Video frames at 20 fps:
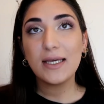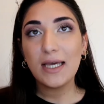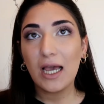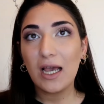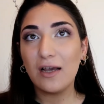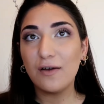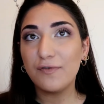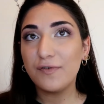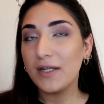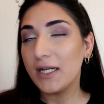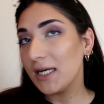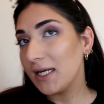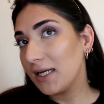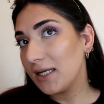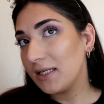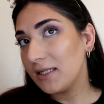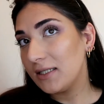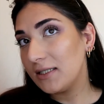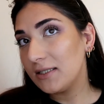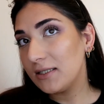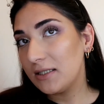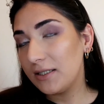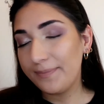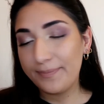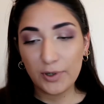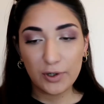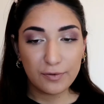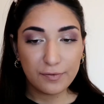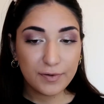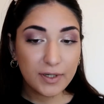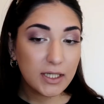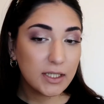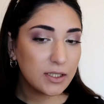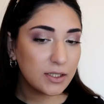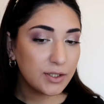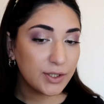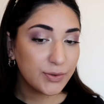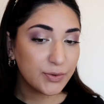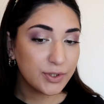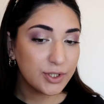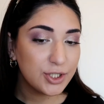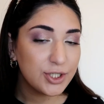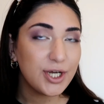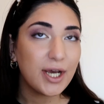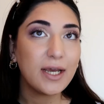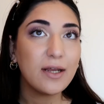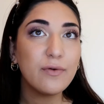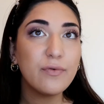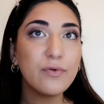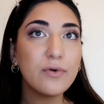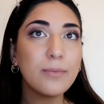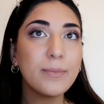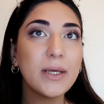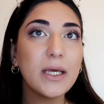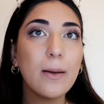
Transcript: yeah, I feel like it is the perfect nude shade for